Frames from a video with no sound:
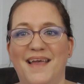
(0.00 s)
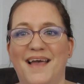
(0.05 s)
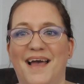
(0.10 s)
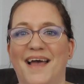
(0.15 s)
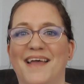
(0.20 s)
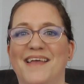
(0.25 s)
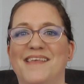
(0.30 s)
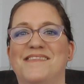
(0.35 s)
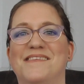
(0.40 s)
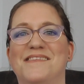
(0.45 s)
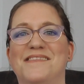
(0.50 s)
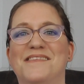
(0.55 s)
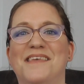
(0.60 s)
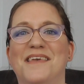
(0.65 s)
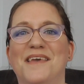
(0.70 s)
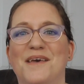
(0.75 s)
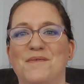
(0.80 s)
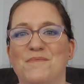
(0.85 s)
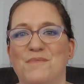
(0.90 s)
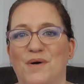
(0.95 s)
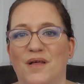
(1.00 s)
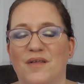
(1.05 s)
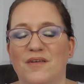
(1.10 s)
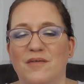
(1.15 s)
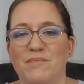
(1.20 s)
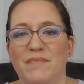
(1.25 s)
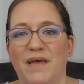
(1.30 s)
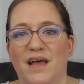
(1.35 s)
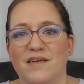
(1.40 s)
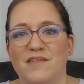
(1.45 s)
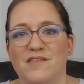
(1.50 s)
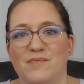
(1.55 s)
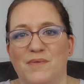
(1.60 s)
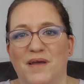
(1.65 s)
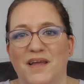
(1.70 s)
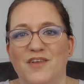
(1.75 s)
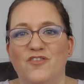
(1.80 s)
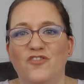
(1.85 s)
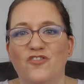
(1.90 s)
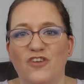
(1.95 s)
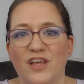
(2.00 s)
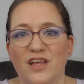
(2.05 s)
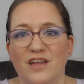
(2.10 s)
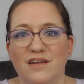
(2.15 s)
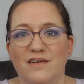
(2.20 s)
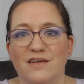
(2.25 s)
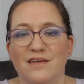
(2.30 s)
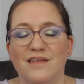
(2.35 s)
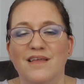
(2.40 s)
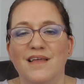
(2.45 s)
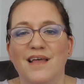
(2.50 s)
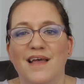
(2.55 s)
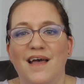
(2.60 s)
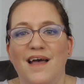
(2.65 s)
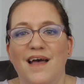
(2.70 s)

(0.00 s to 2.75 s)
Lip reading: guys, it's Kim. Welcome back to my channel.